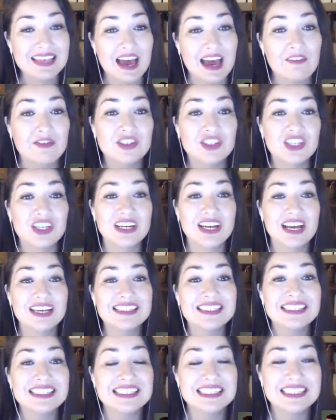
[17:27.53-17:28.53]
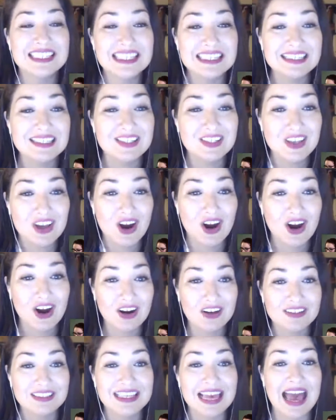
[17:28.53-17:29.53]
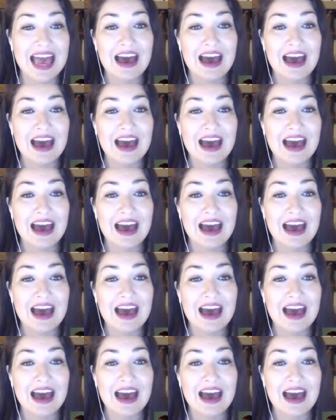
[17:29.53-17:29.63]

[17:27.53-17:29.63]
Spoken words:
averaging 6 yards